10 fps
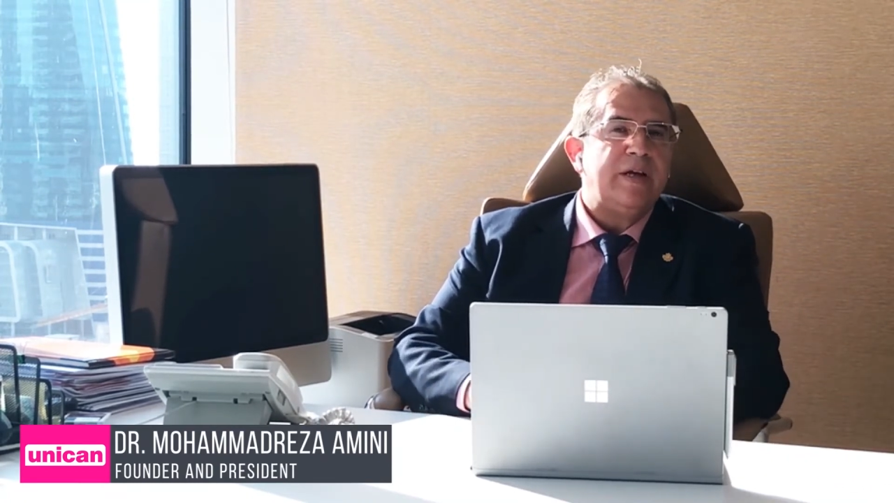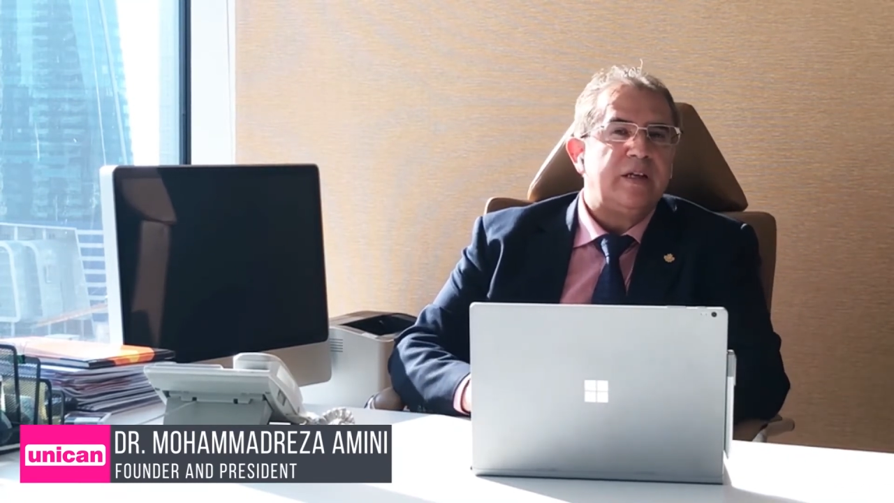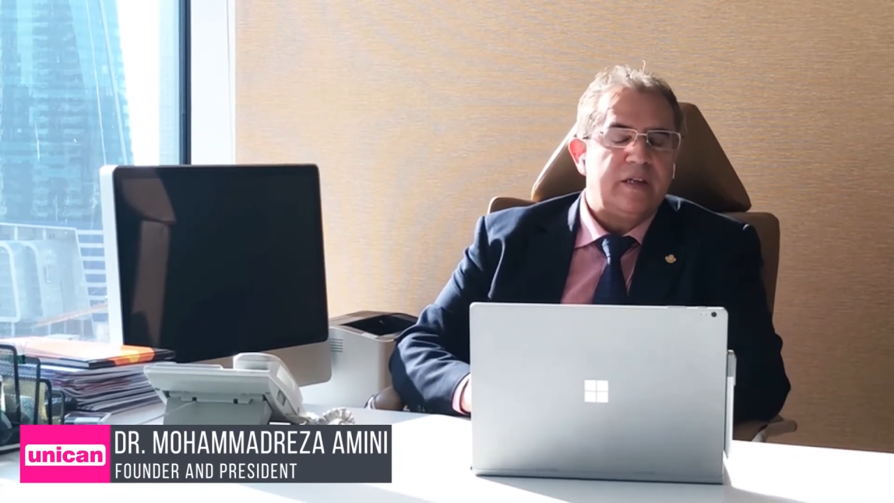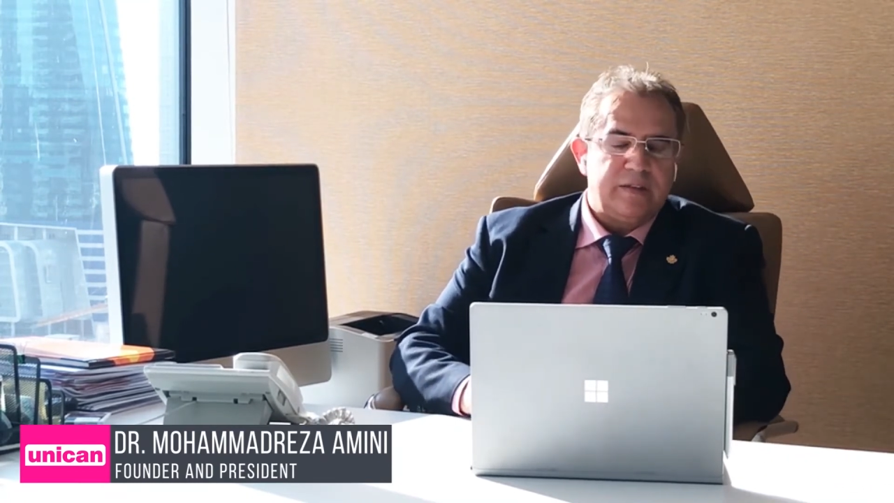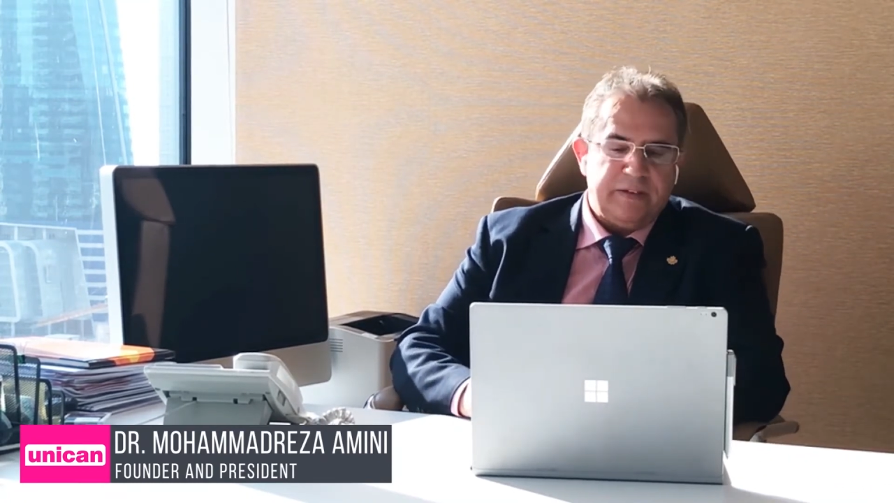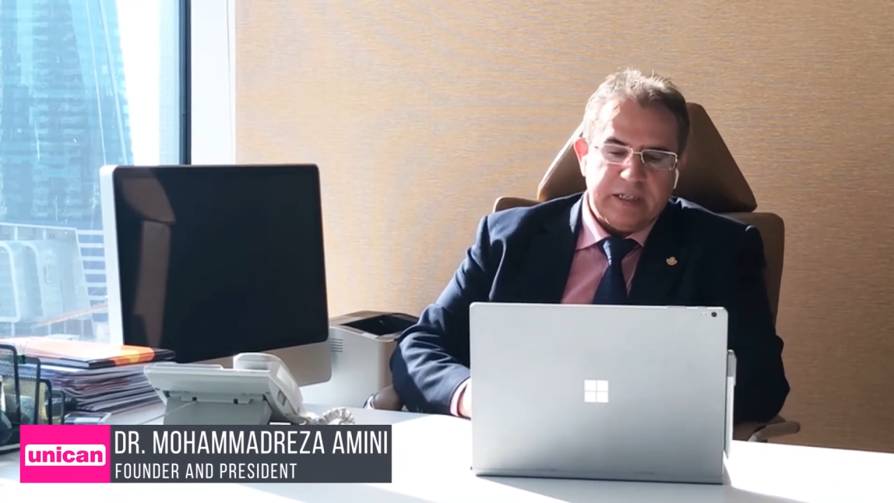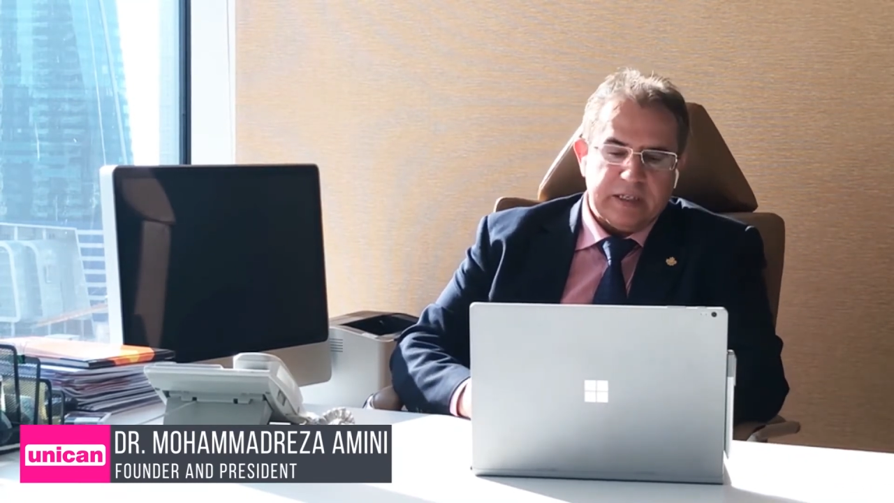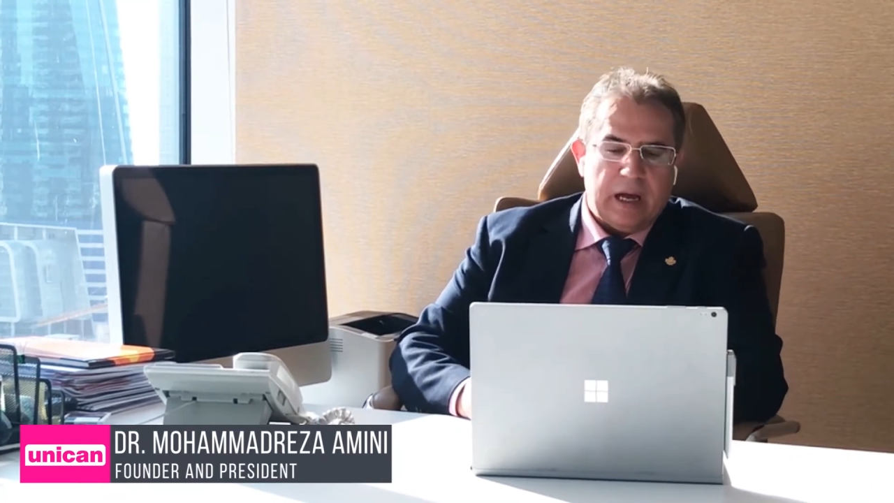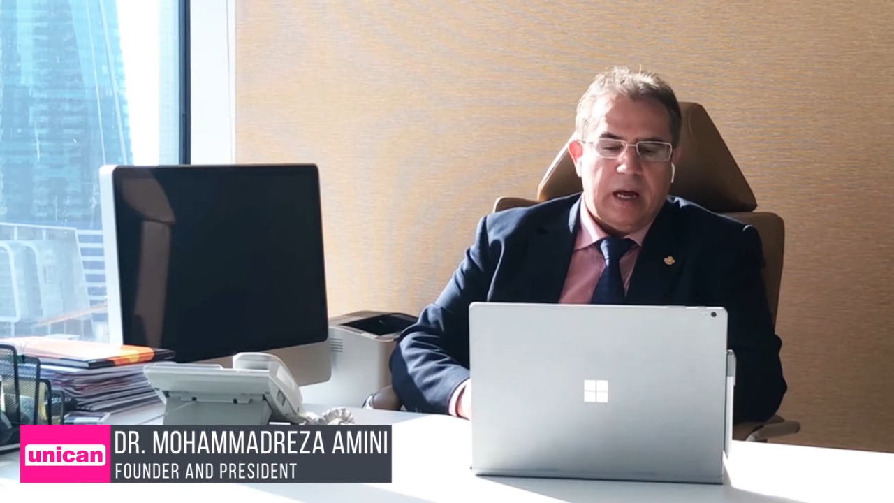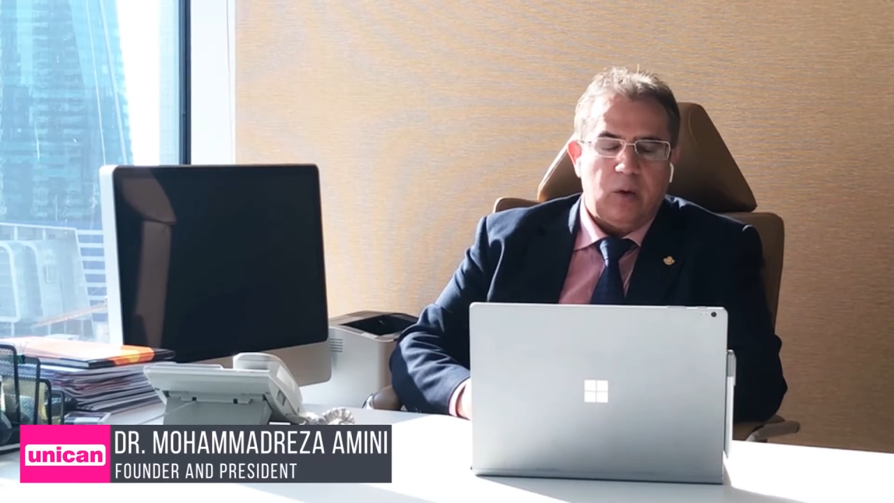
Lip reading: residence visa,